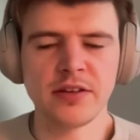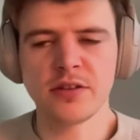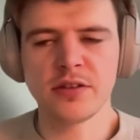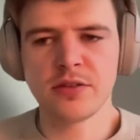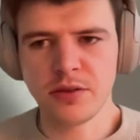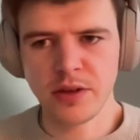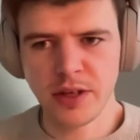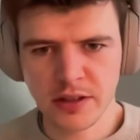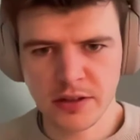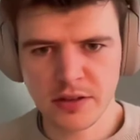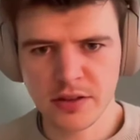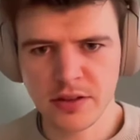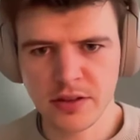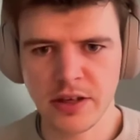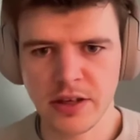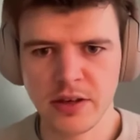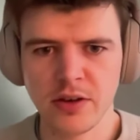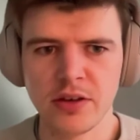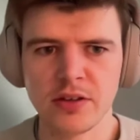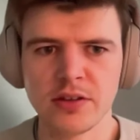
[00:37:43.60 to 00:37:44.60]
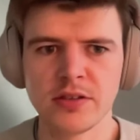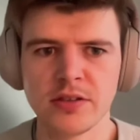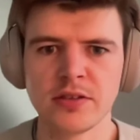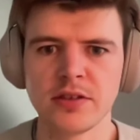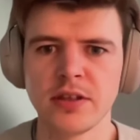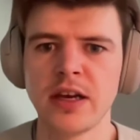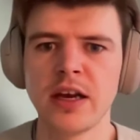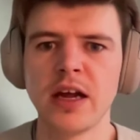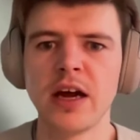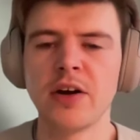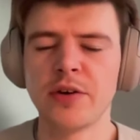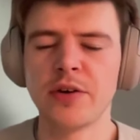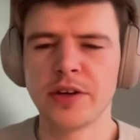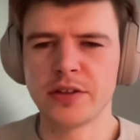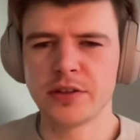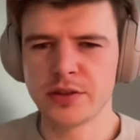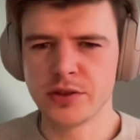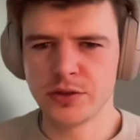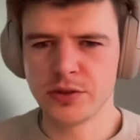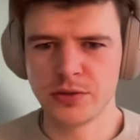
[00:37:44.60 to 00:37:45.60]
strings and not
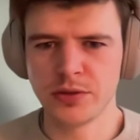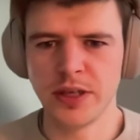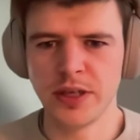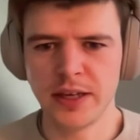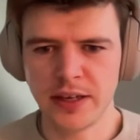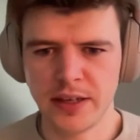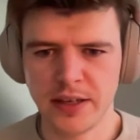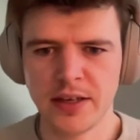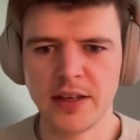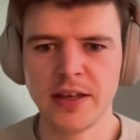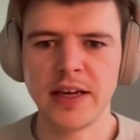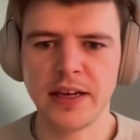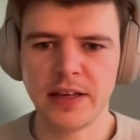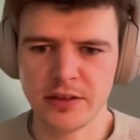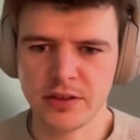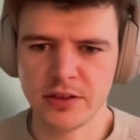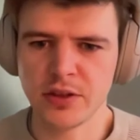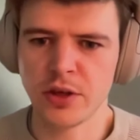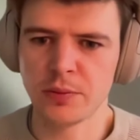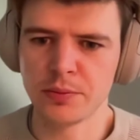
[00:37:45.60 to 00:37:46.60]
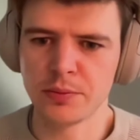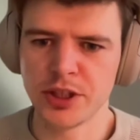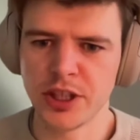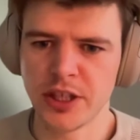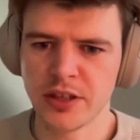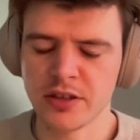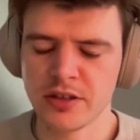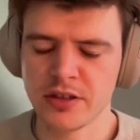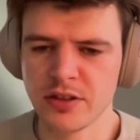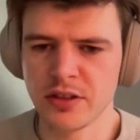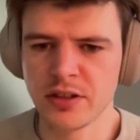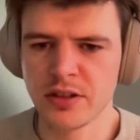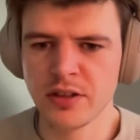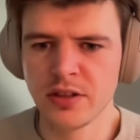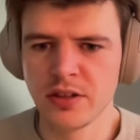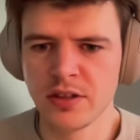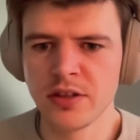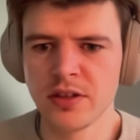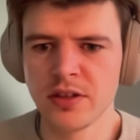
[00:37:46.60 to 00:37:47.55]
allowing to add objects.